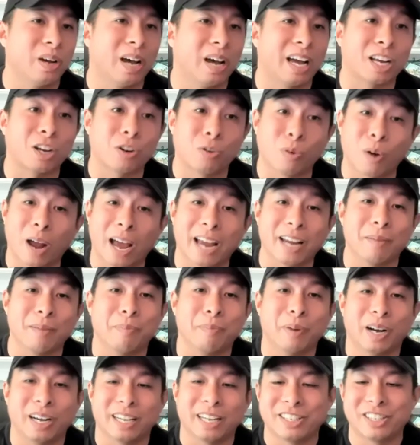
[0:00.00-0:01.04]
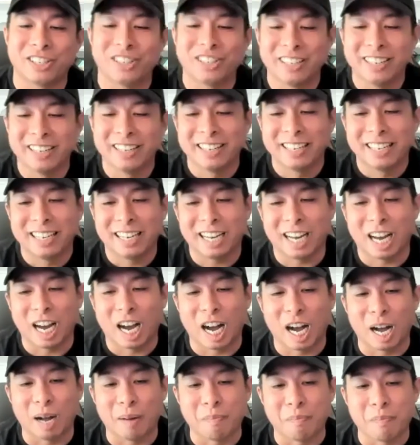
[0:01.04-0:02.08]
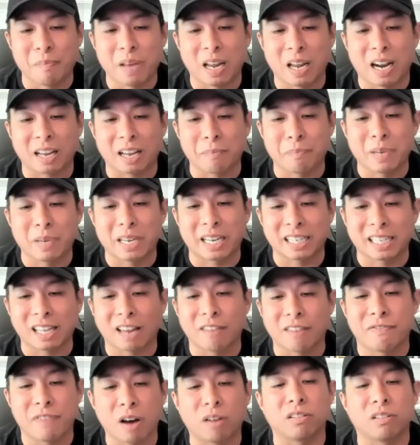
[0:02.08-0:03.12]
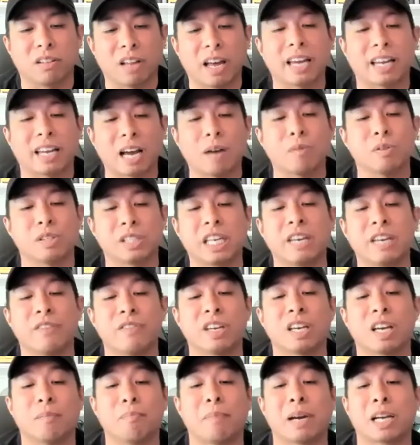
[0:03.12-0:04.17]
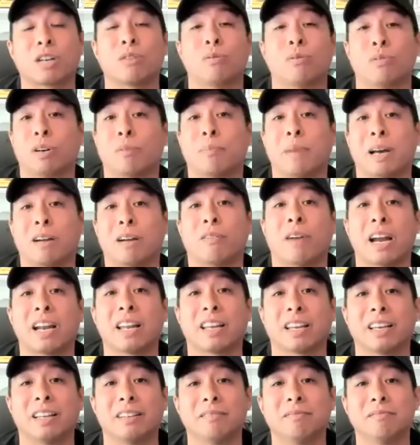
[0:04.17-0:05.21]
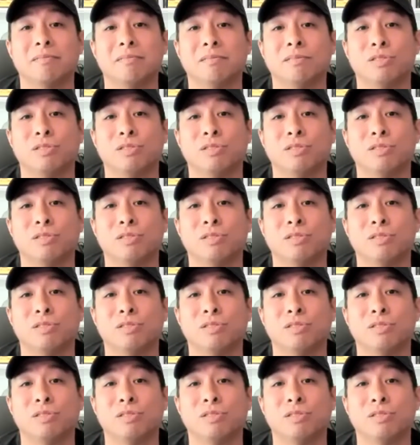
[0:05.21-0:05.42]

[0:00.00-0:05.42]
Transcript: I cried a bunch because I felt like I was giving up my career by writing it,